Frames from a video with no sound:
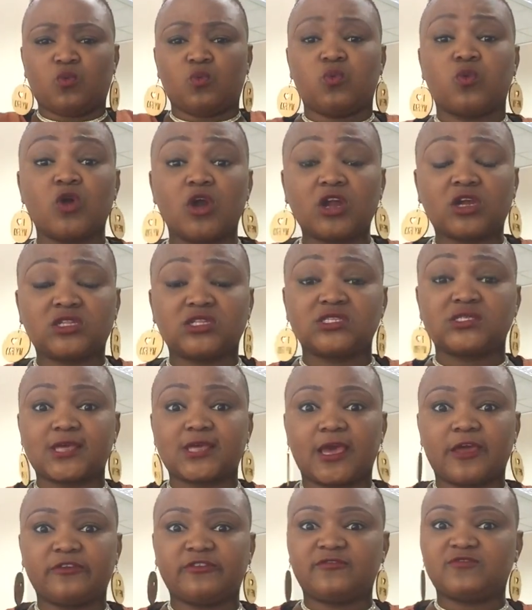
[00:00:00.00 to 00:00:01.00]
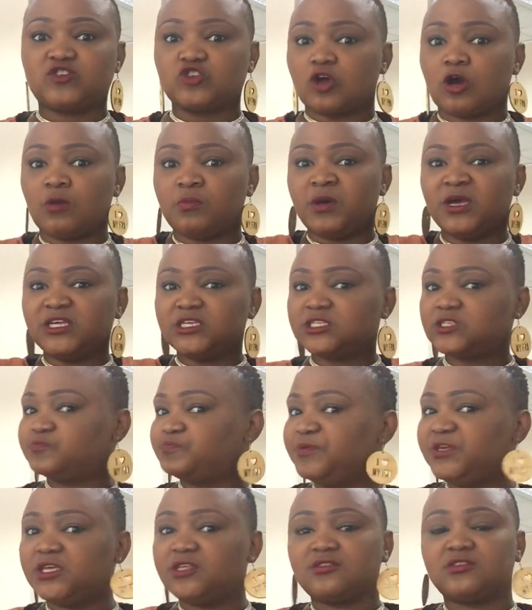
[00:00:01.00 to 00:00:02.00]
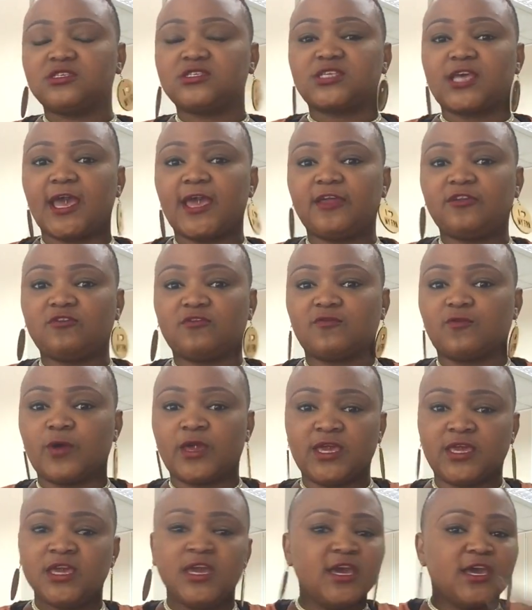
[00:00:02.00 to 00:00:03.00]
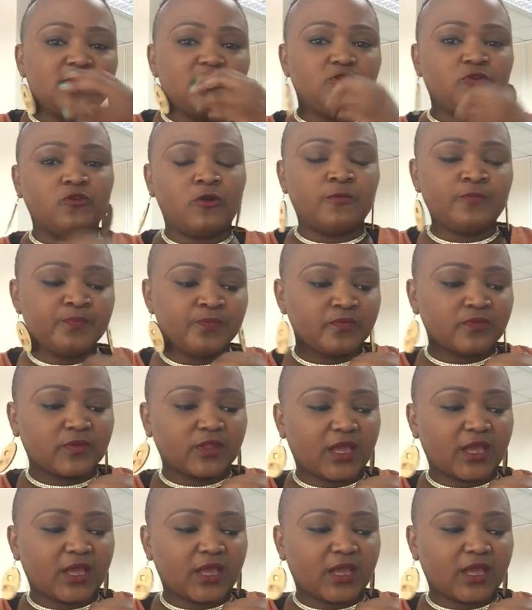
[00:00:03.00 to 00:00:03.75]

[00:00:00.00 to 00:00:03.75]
work kind of job, speak this kind of way, you know?